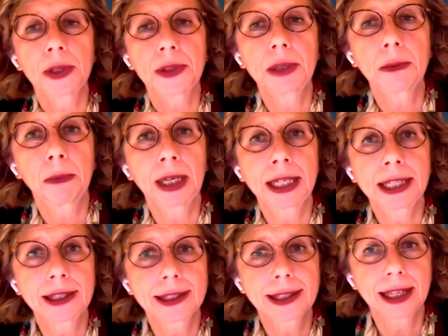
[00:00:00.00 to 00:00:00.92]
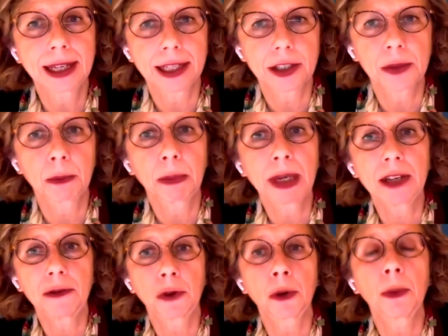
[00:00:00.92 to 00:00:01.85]
President Biden's election
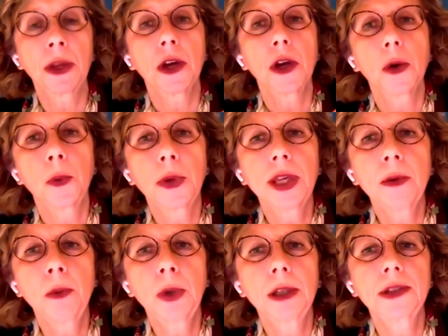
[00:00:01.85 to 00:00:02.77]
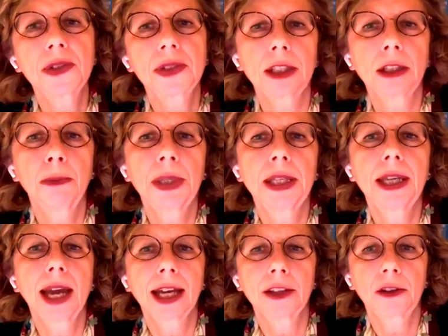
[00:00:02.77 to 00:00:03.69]
platform, we will still
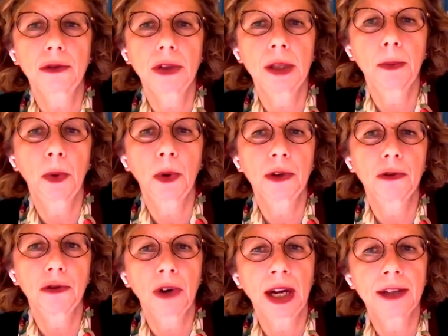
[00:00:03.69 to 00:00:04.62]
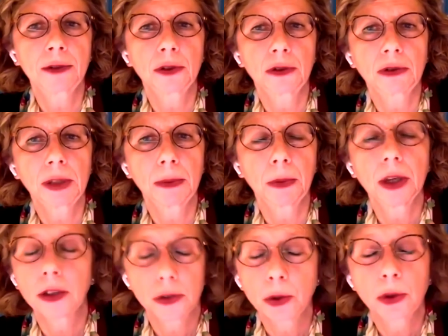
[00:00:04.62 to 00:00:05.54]
be at 2.5
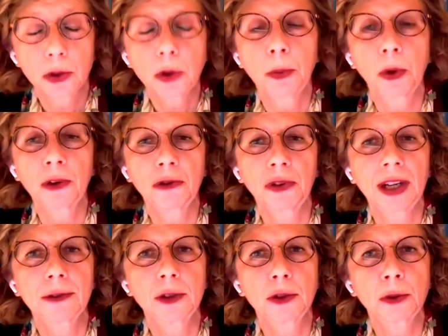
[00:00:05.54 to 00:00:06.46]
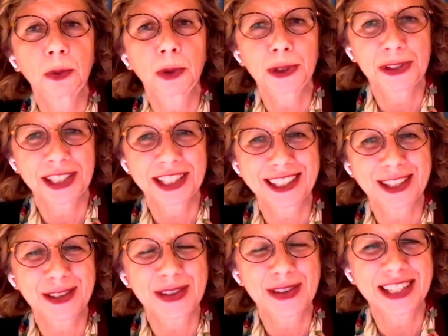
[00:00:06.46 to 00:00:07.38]
to
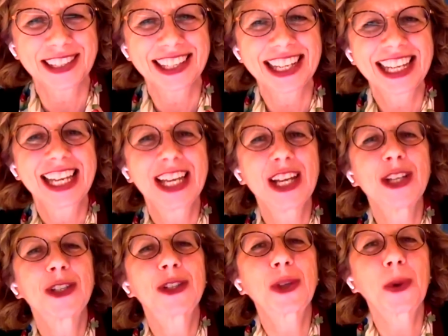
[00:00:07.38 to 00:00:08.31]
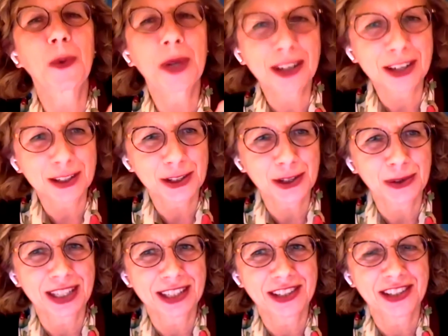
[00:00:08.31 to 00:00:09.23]
2.6 degrees. So we got to
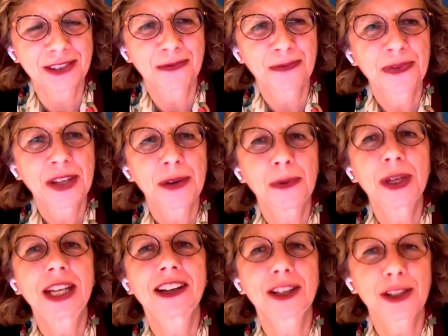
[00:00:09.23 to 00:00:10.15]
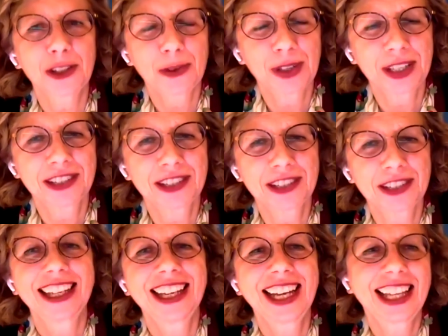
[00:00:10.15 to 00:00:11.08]
stretch. We got to stretch.
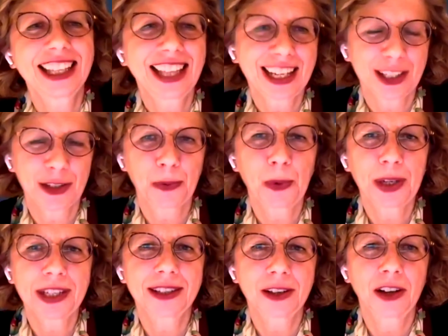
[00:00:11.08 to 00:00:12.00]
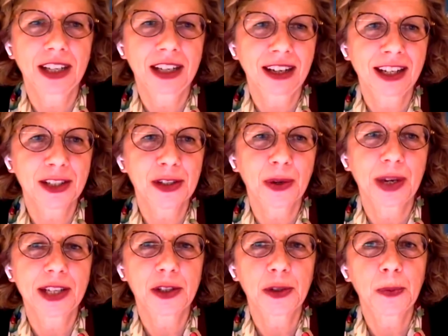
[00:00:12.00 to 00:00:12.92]
And that's what
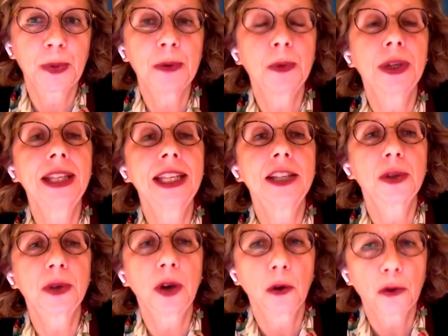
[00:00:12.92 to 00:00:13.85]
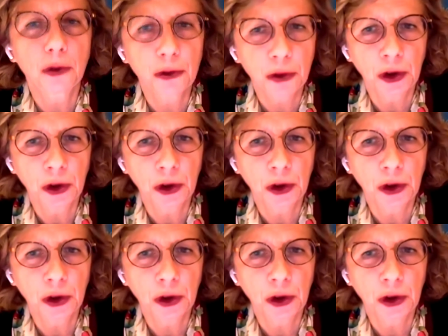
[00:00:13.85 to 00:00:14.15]
Glasgow has to be. We need to go